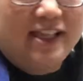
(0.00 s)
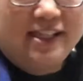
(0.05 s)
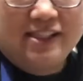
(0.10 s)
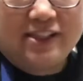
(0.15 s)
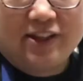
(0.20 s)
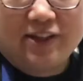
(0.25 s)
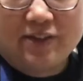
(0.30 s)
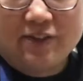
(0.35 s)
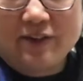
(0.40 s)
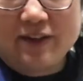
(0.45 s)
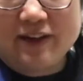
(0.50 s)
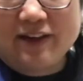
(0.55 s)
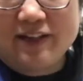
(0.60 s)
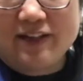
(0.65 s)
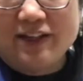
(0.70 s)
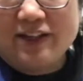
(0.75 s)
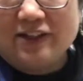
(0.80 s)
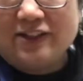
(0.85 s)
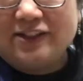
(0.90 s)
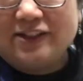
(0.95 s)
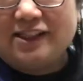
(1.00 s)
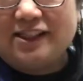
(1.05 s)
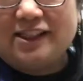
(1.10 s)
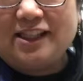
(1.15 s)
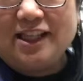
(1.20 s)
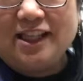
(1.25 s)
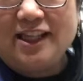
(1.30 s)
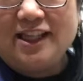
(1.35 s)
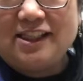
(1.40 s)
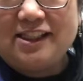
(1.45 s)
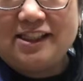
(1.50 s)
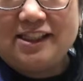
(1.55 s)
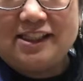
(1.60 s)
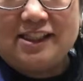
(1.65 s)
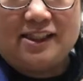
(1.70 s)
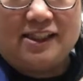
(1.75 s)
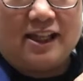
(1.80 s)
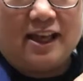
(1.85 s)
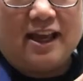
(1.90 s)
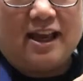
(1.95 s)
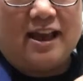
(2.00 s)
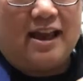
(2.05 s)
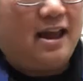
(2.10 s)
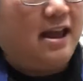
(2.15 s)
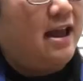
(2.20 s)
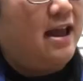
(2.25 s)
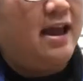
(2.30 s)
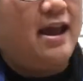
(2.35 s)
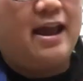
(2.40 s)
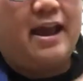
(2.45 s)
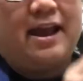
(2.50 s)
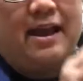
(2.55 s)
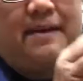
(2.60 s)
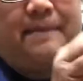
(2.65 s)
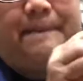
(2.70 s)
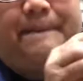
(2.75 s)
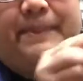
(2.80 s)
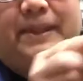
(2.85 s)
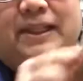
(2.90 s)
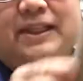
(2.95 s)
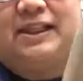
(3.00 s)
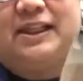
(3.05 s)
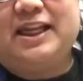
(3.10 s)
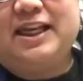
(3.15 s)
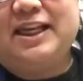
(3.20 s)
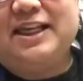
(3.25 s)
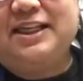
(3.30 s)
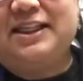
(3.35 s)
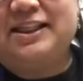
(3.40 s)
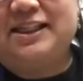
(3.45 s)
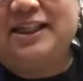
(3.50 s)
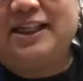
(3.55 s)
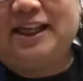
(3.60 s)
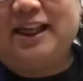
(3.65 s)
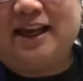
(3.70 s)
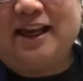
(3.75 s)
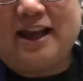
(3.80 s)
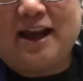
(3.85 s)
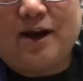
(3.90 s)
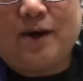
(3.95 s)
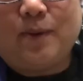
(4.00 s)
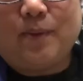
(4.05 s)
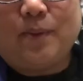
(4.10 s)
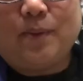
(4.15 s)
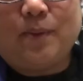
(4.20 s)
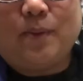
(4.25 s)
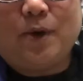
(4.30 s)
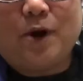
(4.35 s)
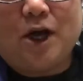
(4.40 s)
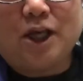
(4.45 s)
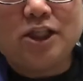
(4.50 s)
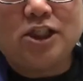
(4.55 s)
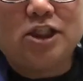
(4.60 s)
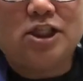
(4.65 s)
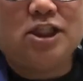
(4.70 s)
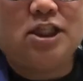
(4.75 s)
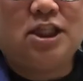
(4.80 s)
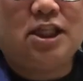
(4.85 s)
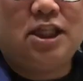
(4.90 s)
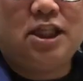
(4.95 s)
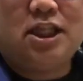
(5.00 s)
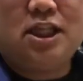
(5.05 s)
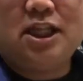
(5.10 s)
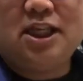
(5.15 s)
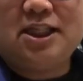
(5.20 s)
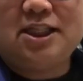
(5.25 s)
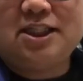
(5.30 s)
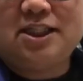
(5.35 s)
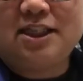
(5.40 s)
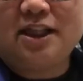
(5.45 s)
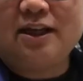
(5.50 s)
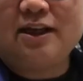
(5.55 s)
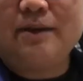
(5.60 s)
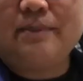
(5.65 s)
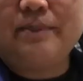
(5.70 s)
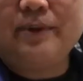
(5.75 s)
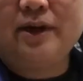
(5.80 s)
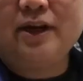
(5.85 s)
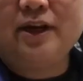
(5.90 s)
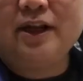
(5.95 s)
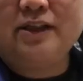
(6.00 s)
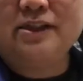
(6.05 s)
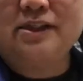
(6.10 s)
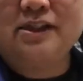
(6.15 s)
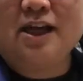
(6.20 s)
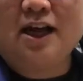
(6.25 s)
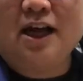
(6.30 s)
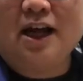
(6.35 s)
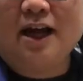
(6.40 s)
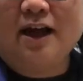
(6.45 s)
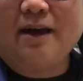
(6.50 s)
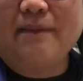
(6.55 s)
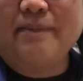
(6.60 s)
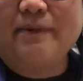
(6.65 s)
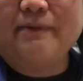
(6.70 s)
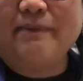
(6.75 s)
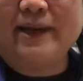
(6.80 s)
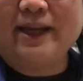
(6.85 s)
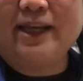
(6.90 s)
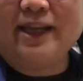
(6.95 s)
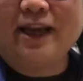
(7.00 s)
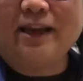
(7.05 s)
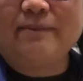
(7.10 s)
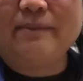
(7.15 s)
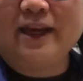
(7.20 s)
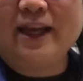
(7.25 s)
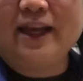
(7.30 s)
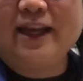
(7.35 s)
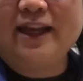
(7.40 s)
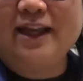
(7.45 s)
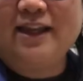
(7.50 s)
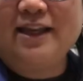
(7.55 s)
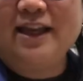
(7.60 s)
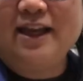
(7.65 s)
so I'm gonna use this plate. Now watch this. I'm gonna put it on top of my cake pan